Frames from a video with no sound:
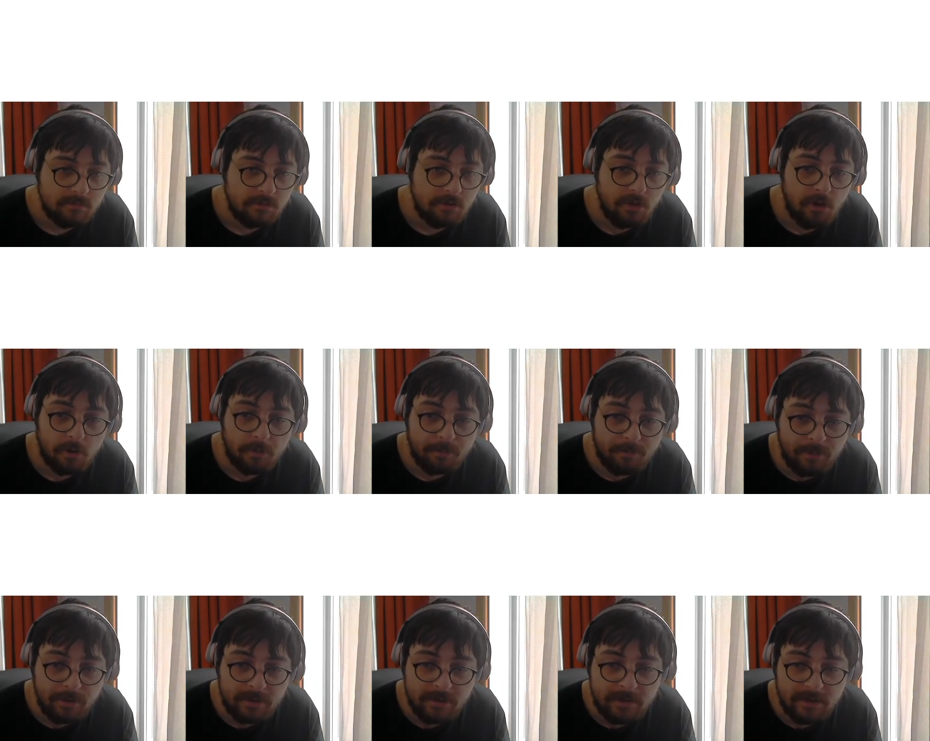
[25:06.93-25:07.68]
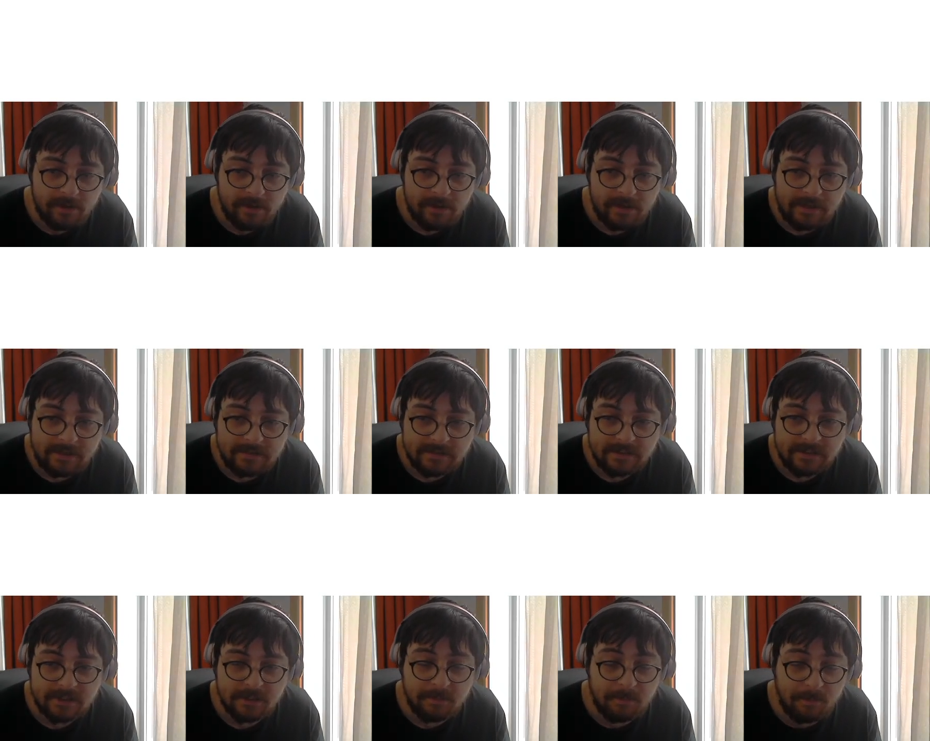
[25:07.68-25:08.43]
Your opinion is
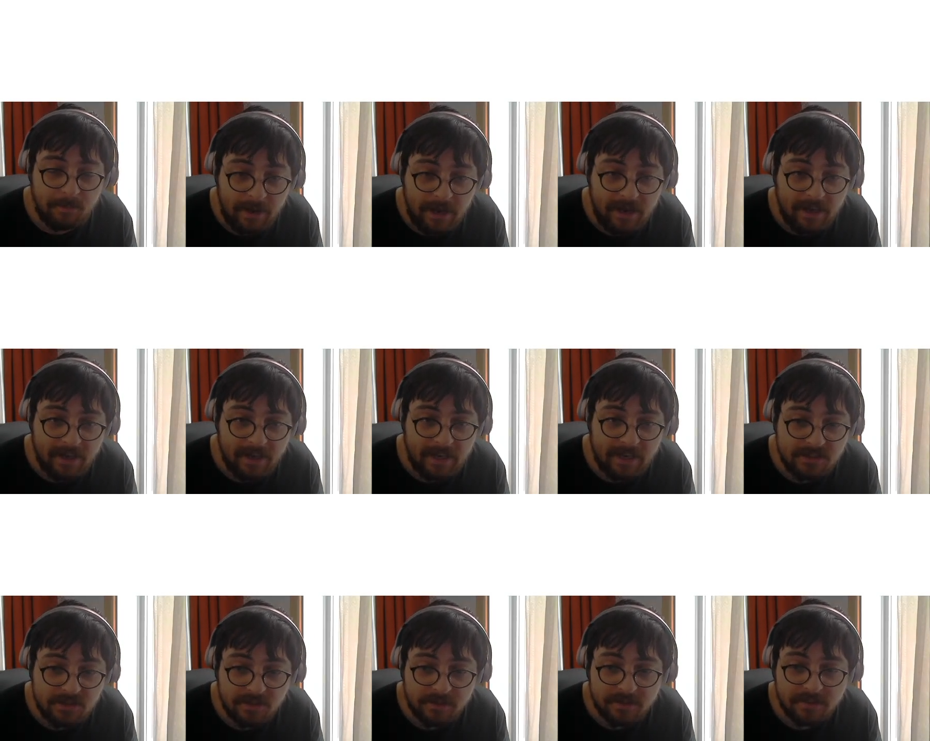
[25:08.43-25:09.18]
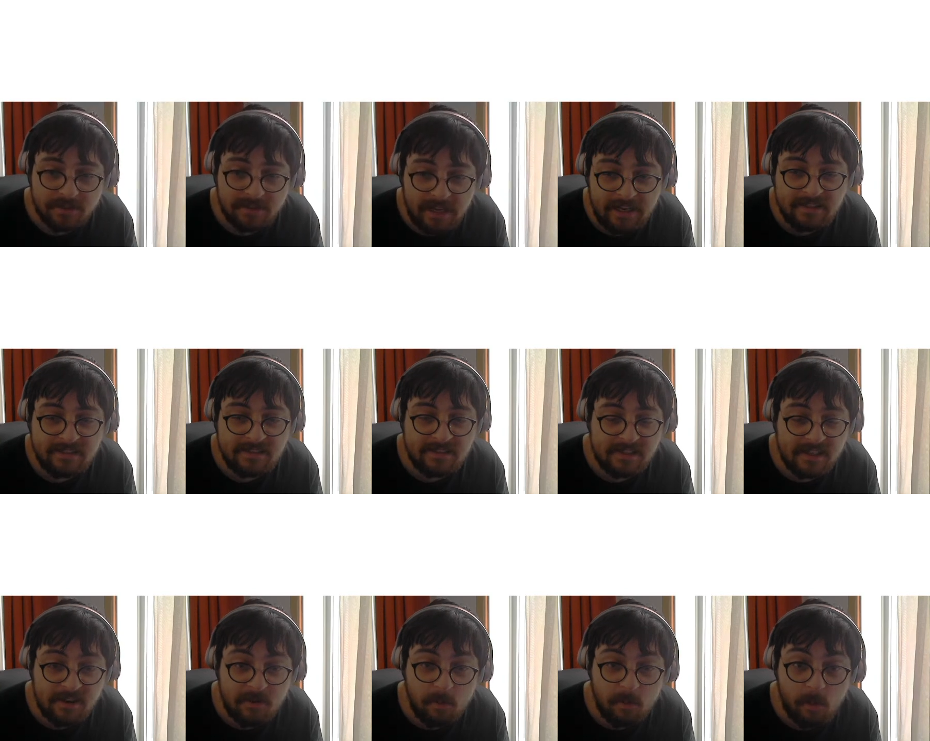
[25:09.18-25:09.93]
as bad as your
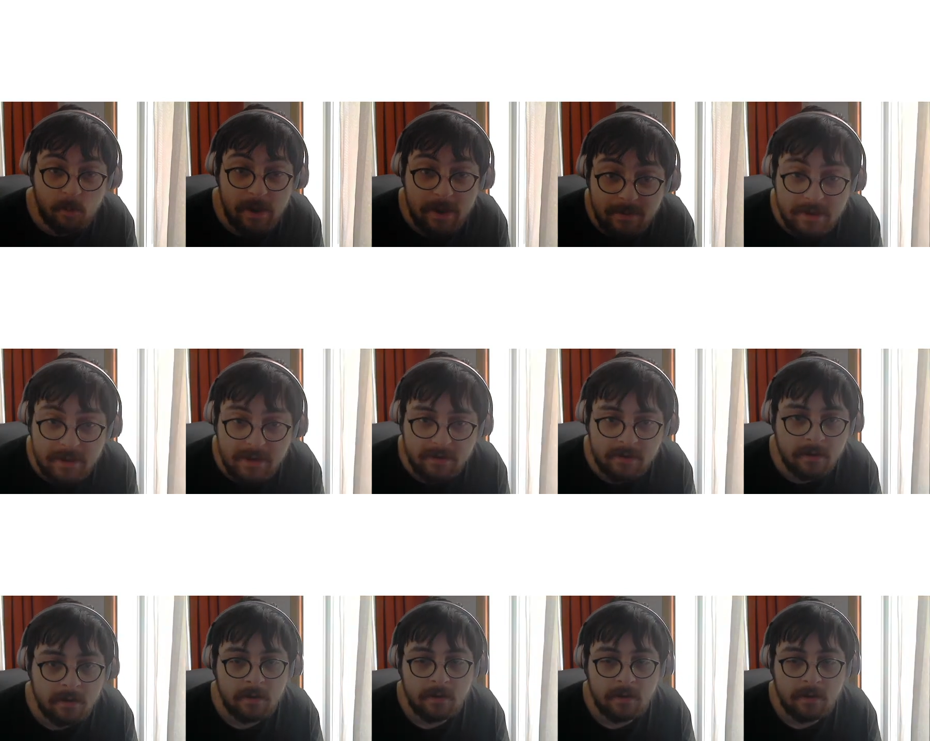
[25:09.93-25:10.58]
taste in women.